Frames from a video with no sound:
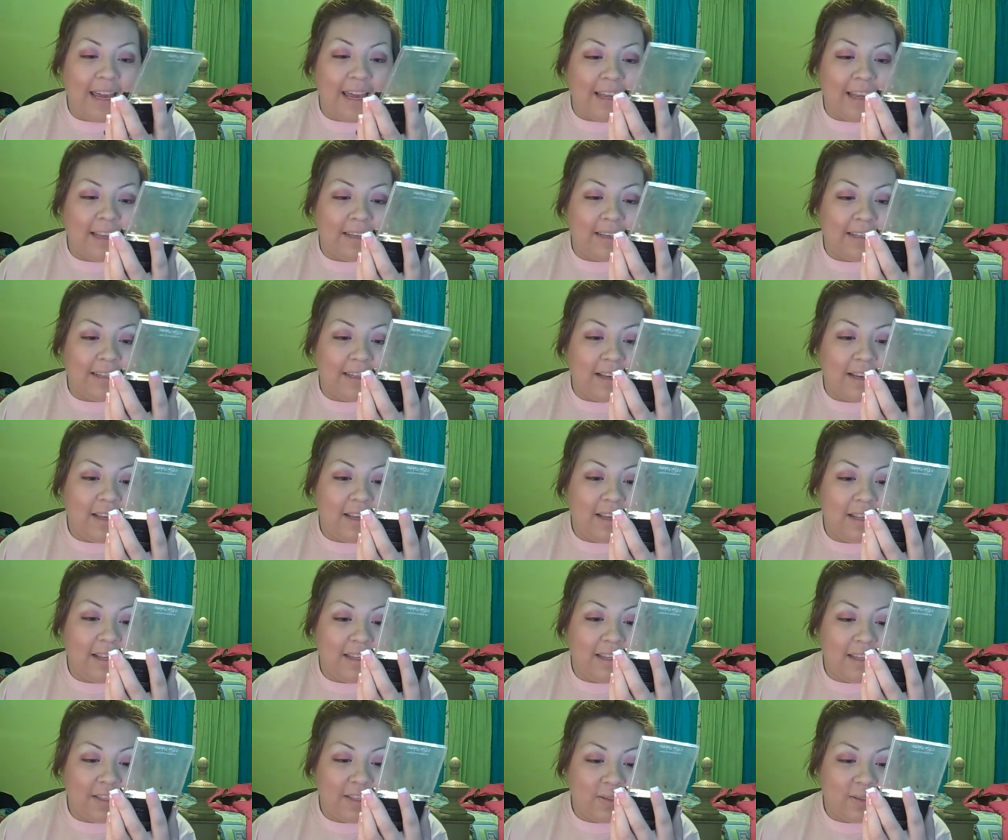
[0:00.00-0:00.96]
and
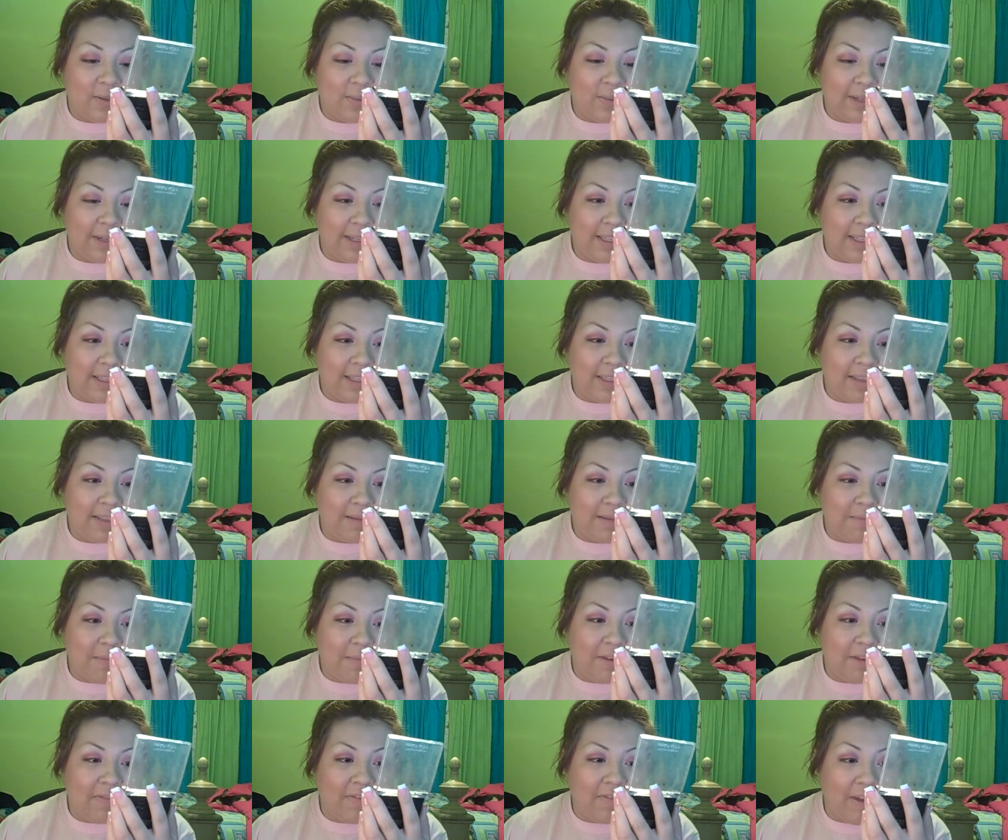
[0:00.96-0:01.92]
this was
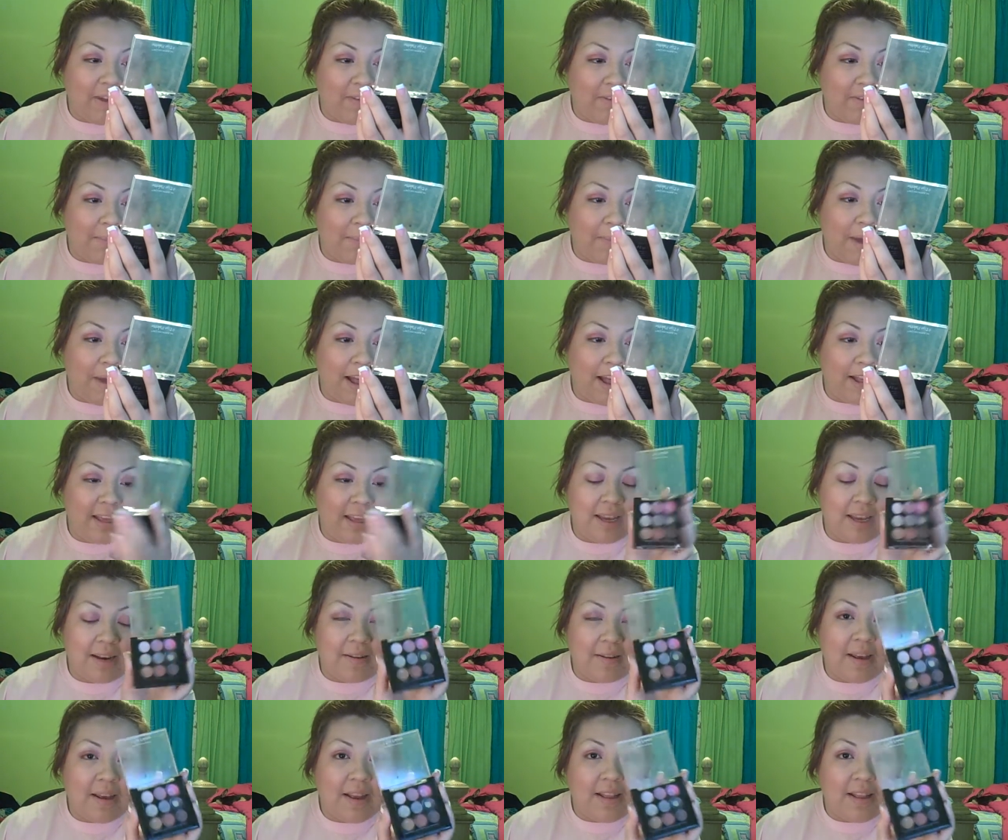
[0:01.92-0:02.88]
my favorite
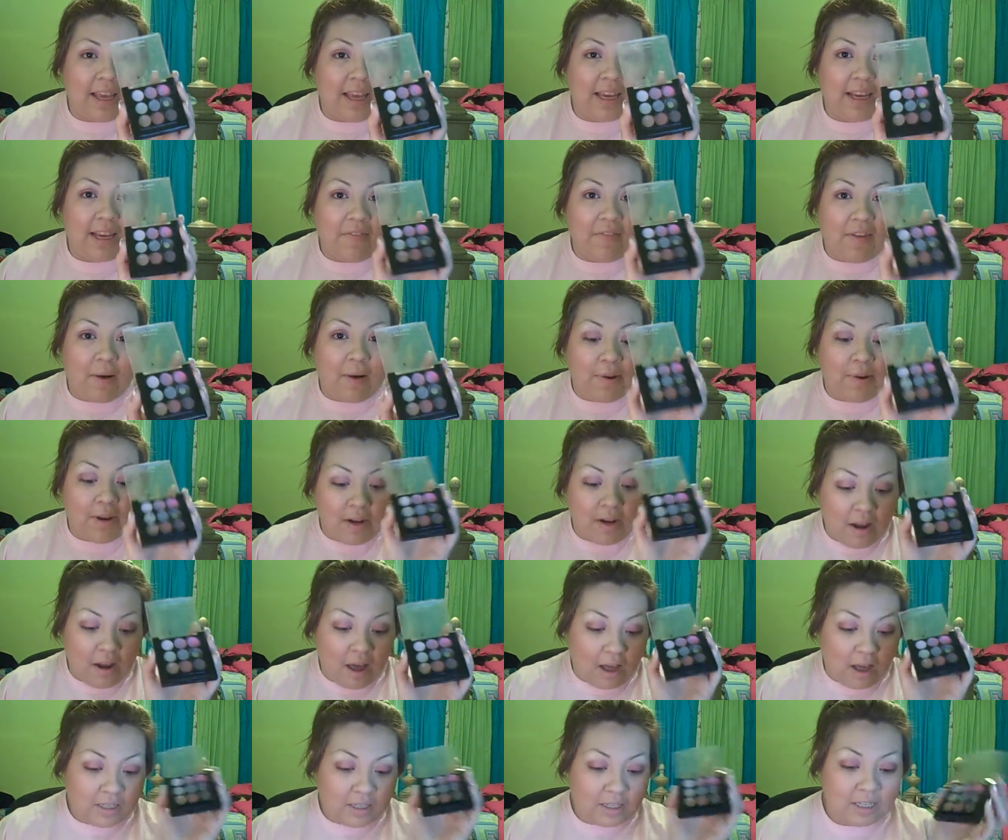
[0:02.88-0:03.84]
palette. Like, if I would have
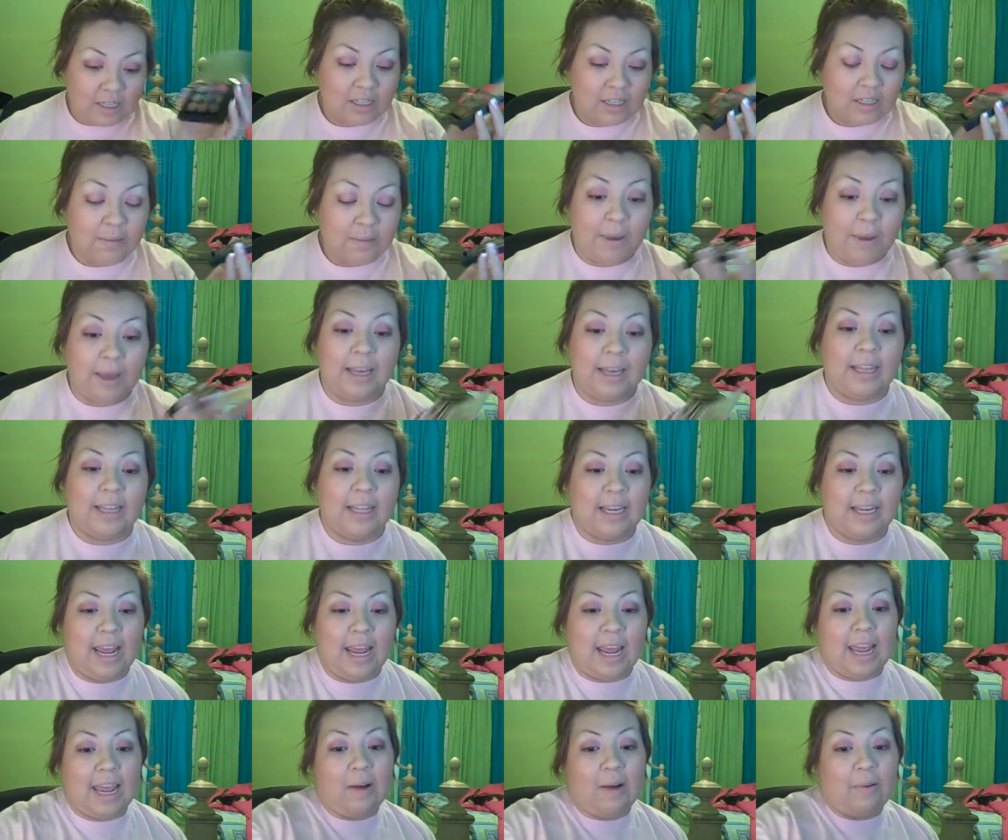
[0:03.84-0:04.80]
lost this back in the
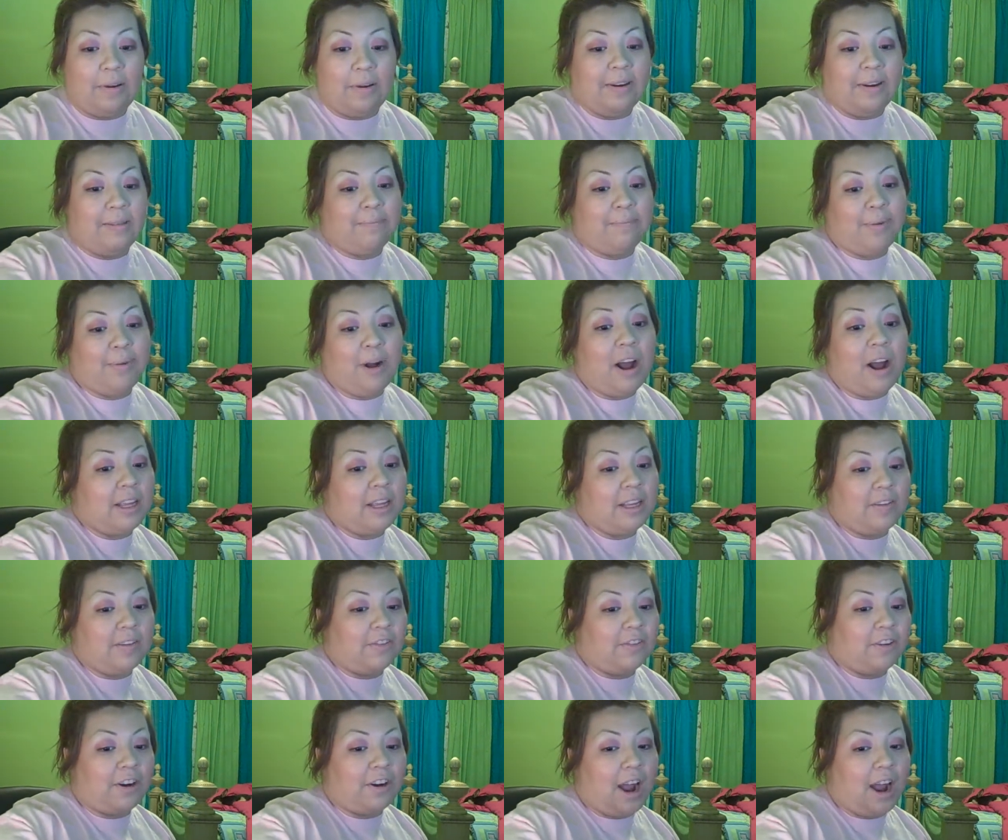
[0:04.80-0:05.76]
day, I would have probably
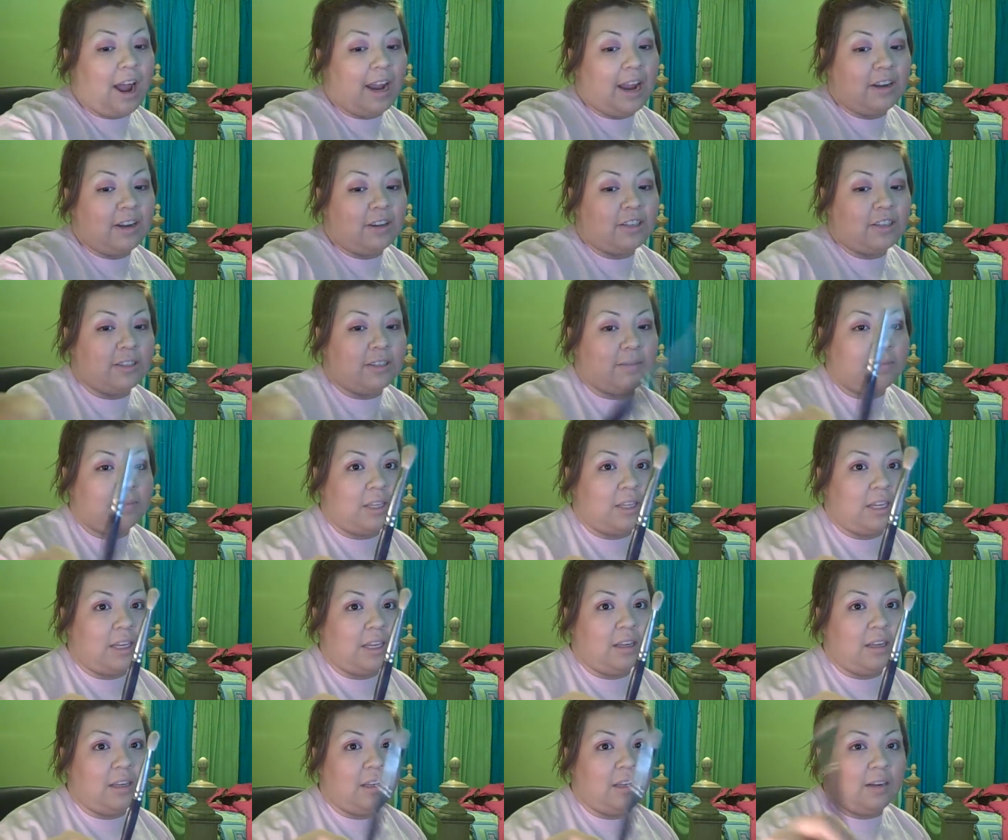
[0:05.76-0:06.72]
have cried or
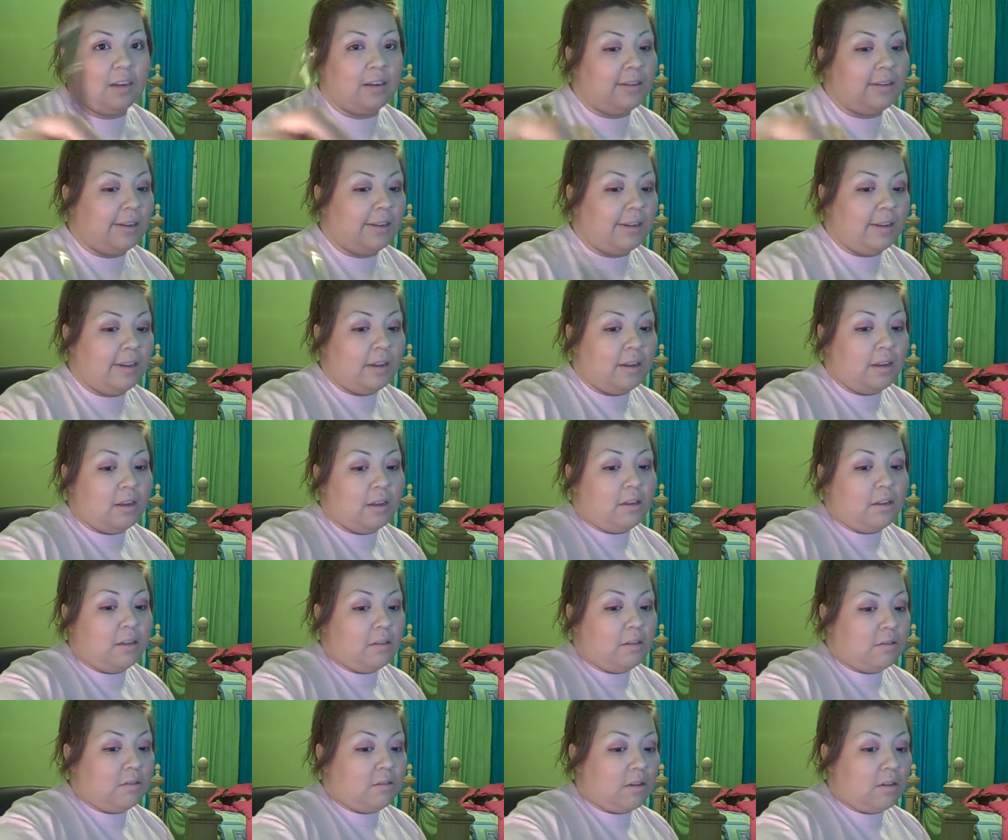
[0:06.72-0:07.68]
something.
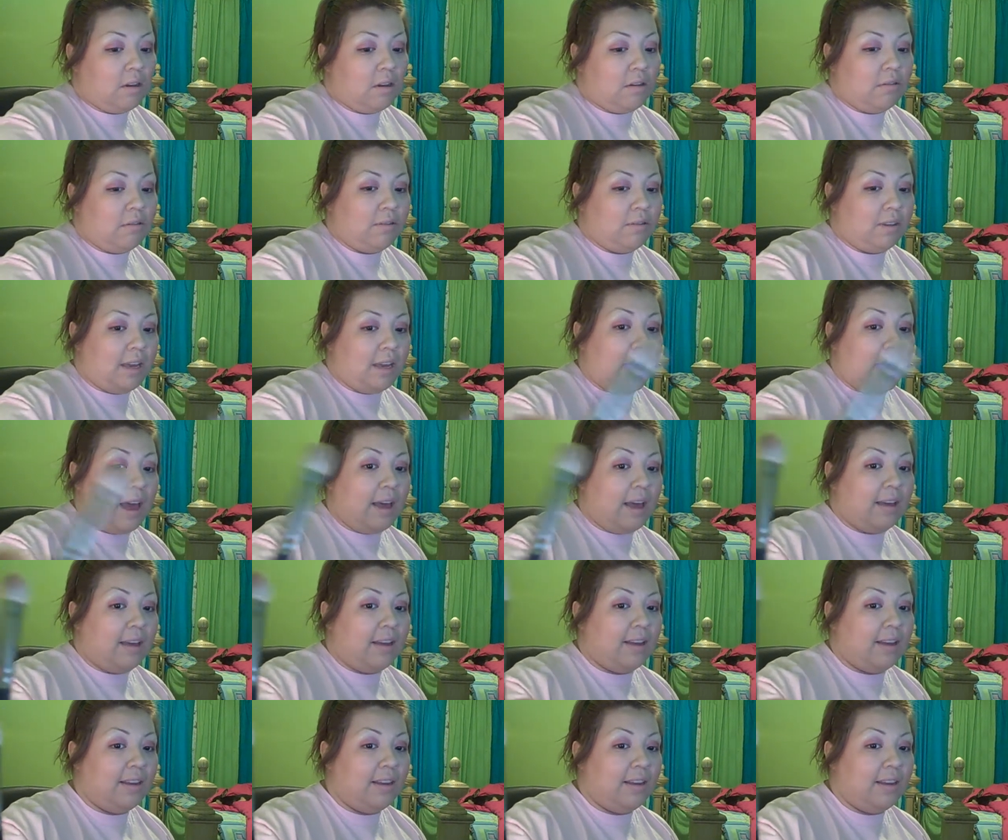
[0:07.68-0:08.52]
So yeah.